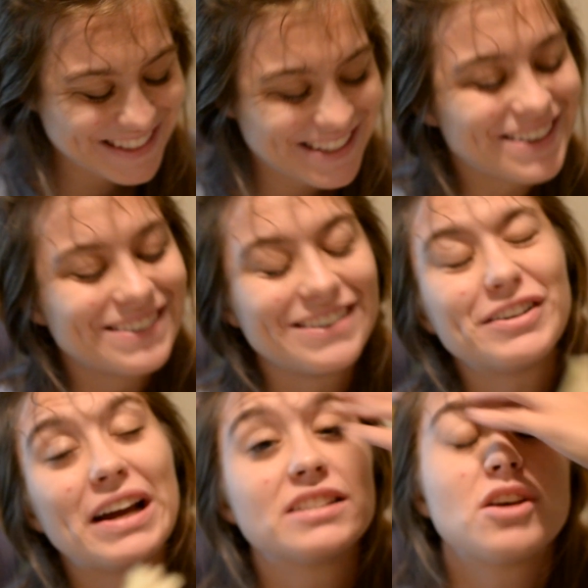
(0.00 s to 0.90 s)

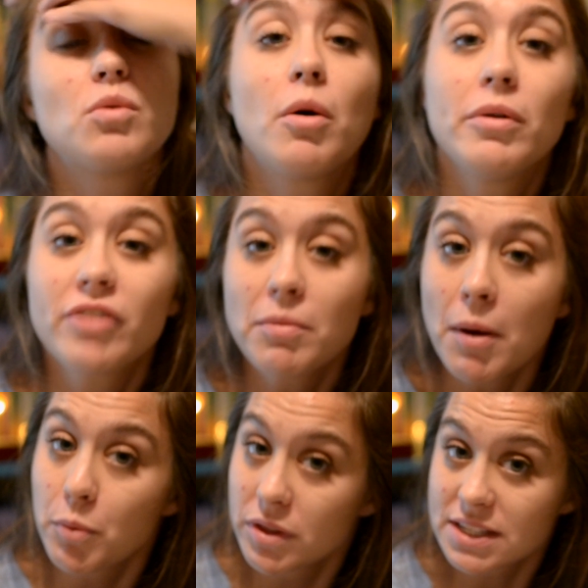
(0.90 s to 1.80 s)
So what we've come
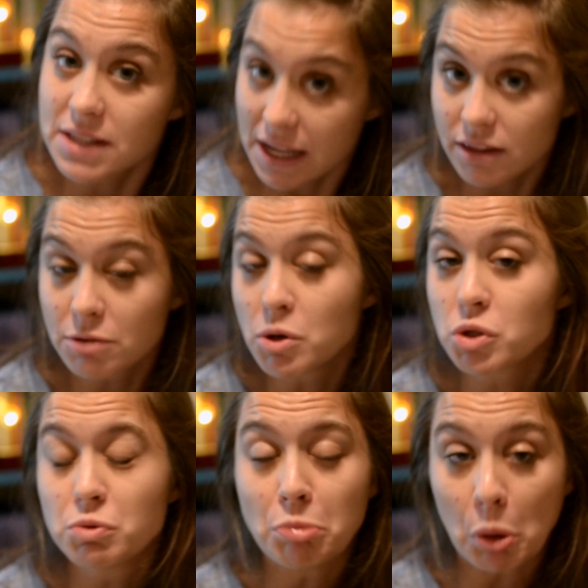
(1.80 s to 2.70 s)
up with is like the
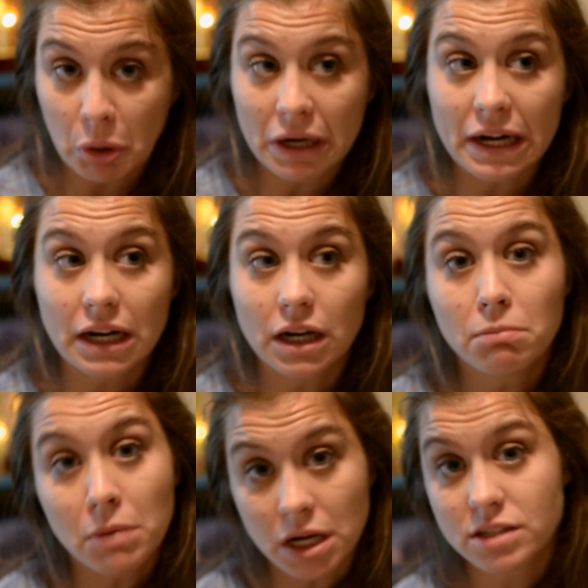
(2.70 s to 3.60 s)
most boring
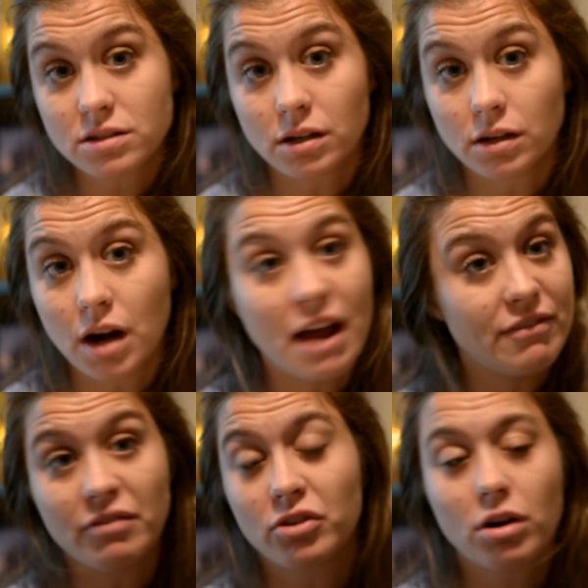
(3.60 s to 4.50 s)
monster
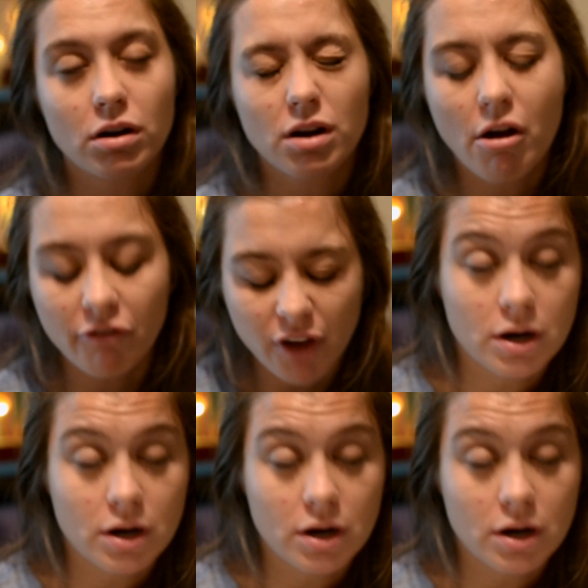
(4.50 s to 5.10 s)
I've ever heard of.